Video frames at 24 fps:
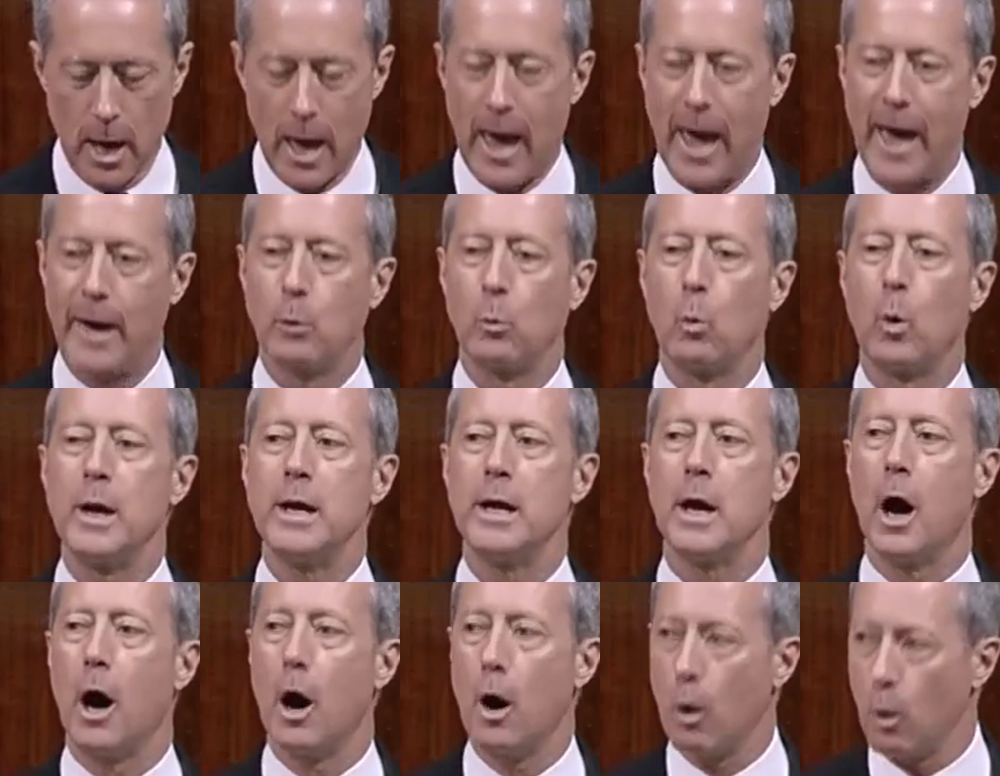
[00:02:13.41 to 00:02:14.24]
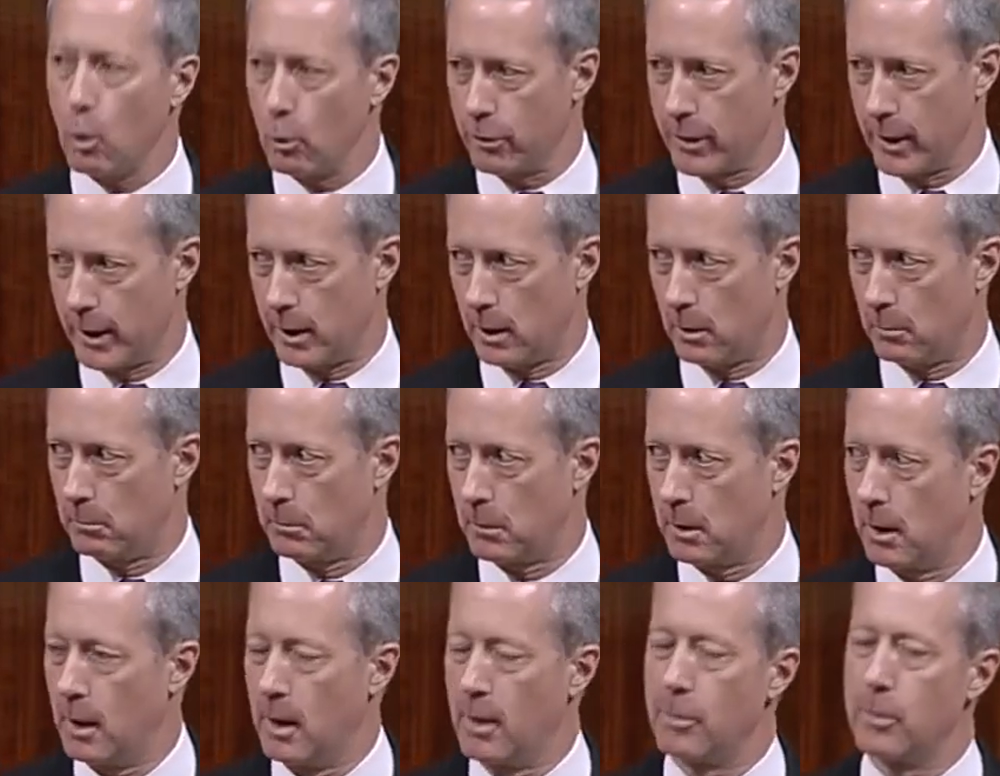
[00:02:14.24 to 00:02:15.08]
And we owe them
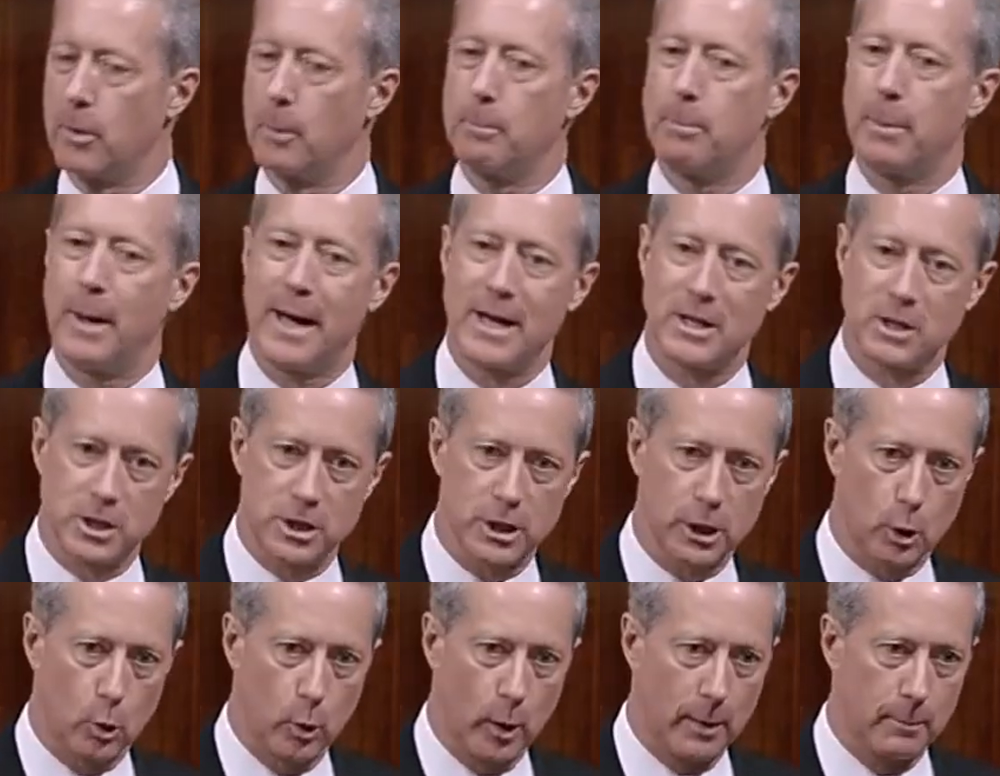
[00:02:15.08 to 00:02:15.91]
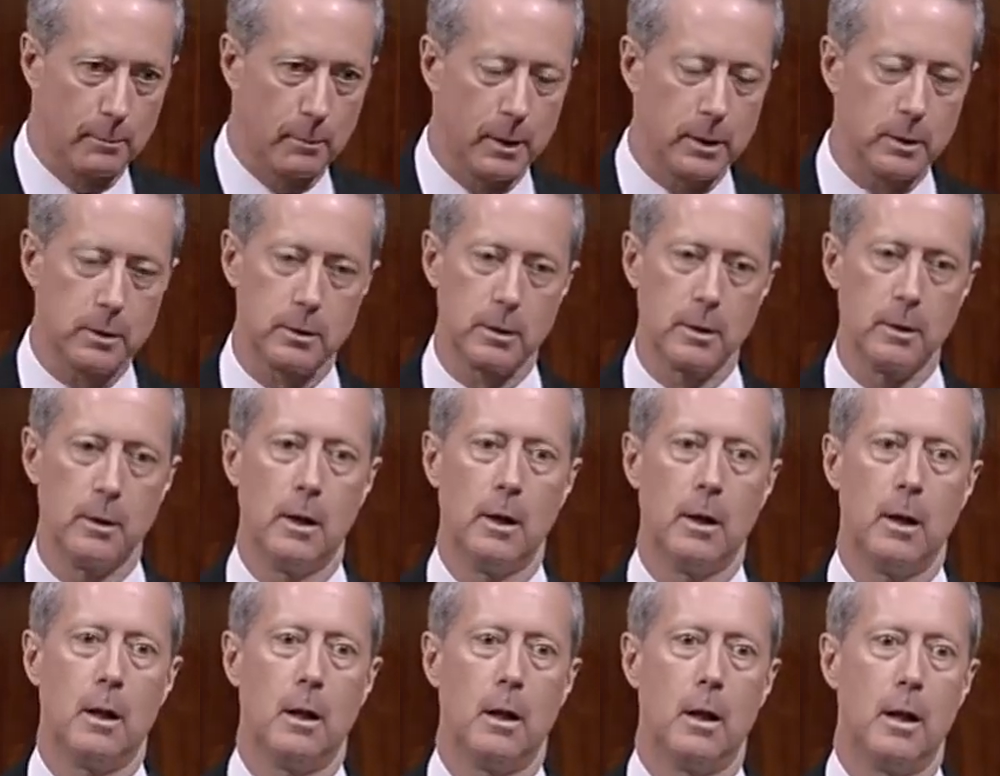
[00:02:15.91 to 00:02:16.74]
the best equipment,
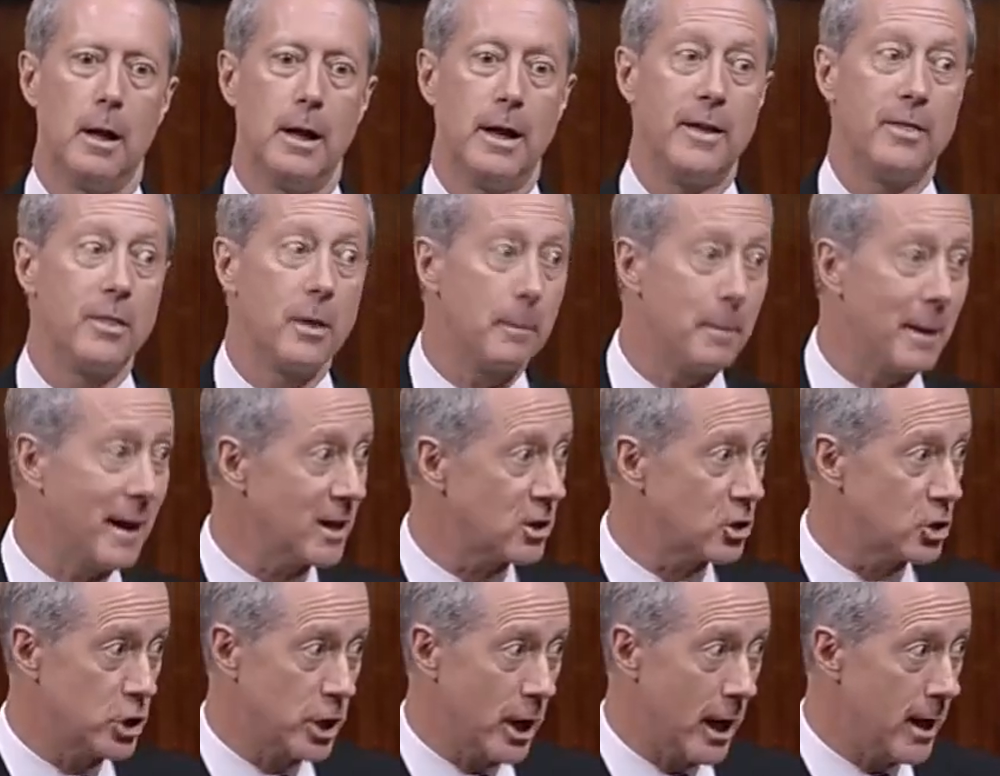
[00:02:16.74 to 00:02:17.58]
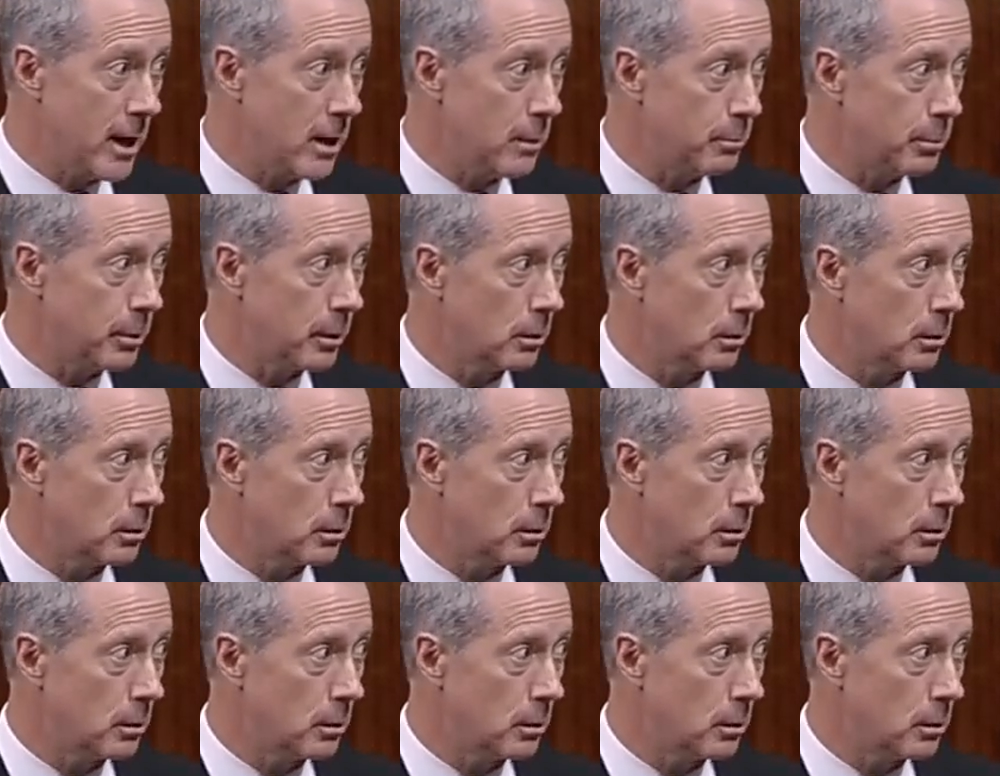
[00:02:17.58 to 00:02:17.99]
in the best shape,